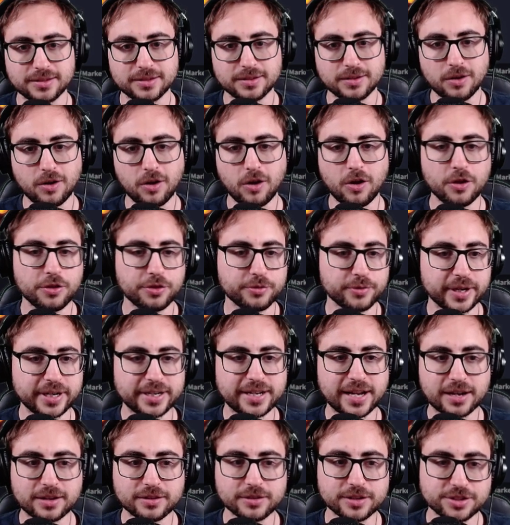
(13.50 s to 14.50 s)
All 3
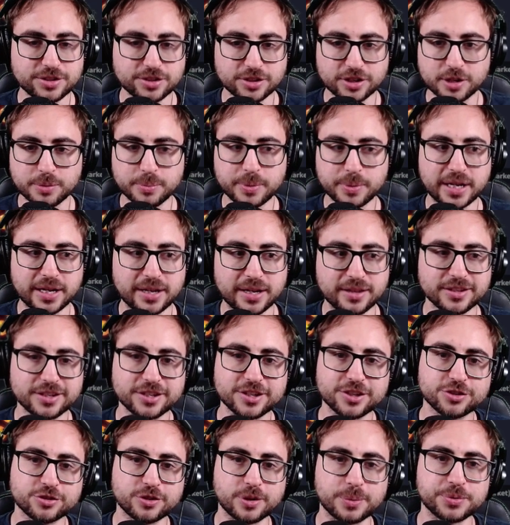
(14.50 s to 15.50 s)
deck lists are going to be in the
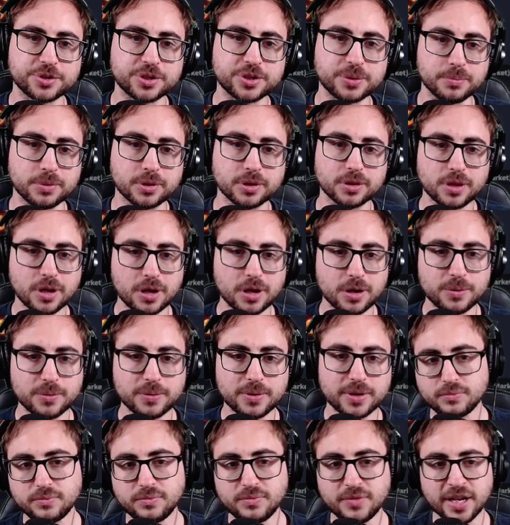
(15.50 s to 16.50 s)
description below,
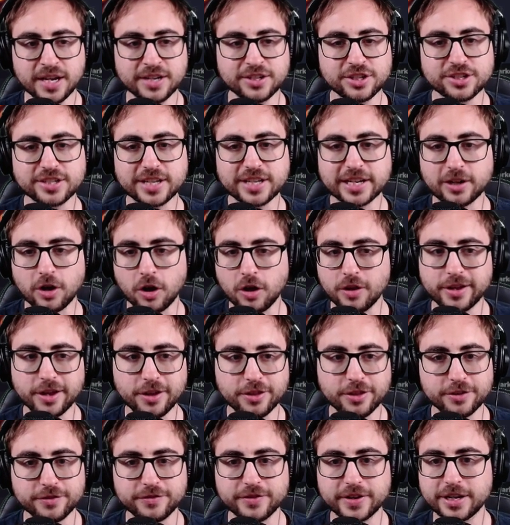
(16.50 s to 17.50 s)
and just like all the other
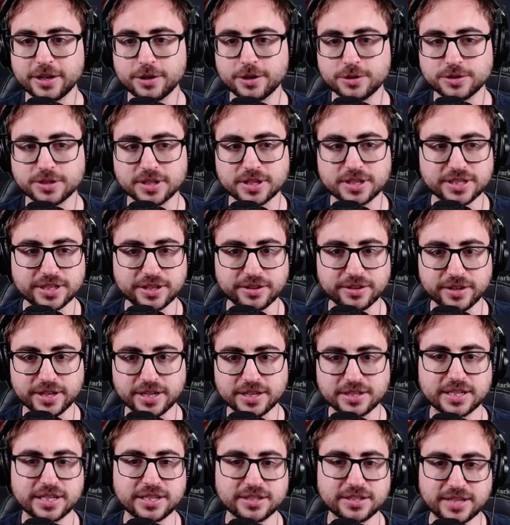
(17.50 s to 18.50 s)
videos in the series,
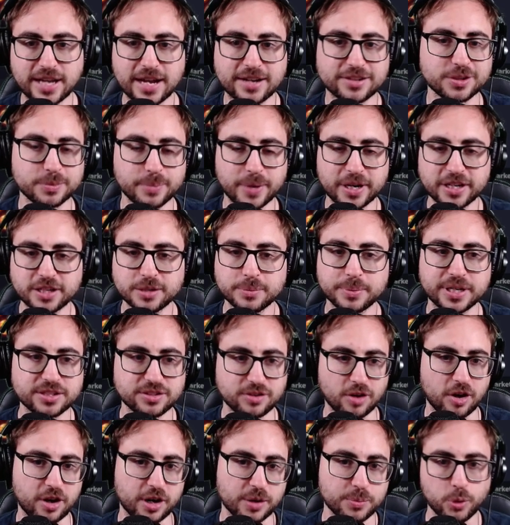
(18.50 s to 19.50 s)
these decks are meant to be
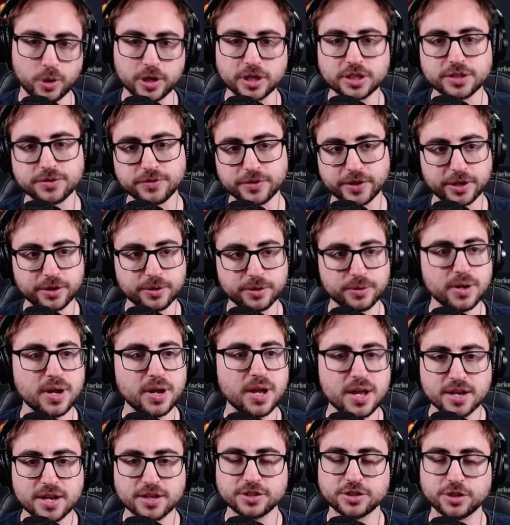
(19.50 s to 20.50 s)
starting points for you,
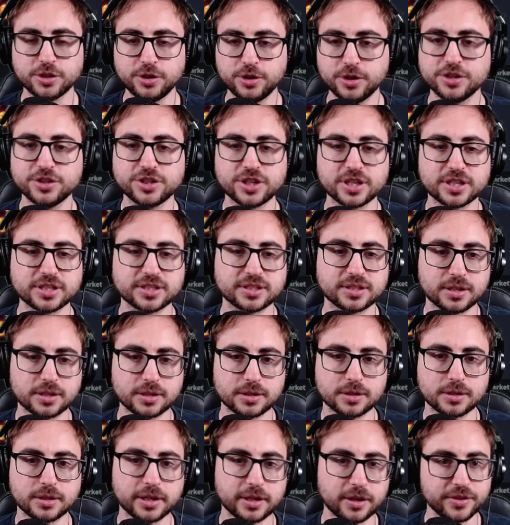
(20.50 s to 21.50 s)
so you can just
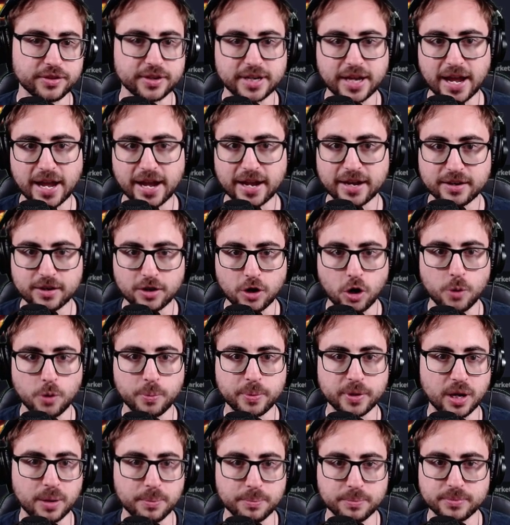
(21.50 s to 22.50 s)
click on the deck, open
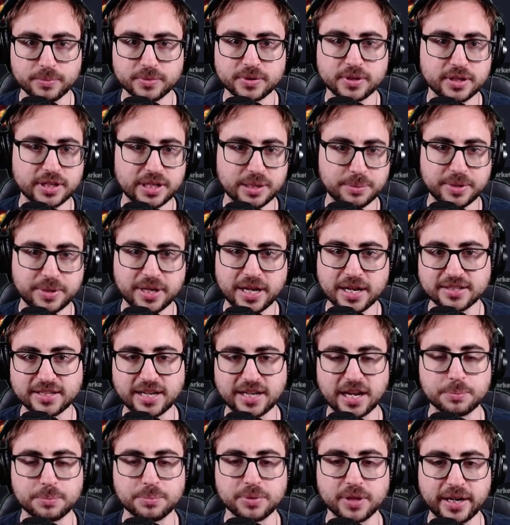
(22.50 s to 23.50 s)
up DBS
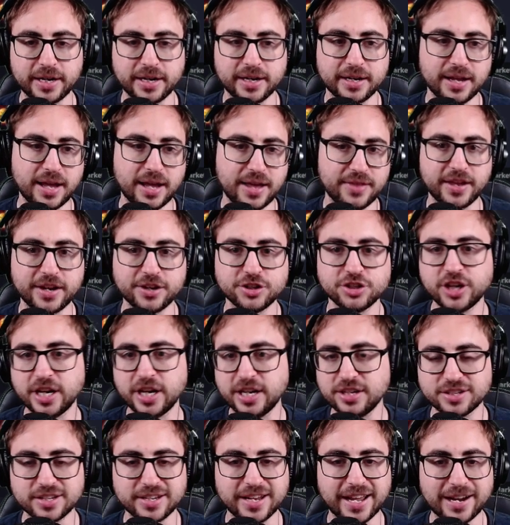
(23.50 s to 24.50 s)
Deck Planet, and then change
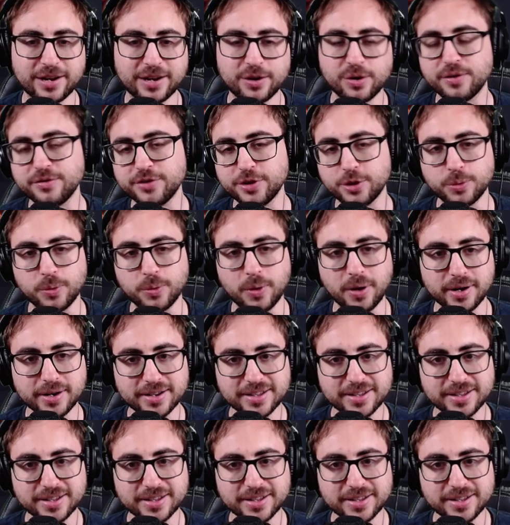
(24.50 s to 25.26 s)
the deck however you want.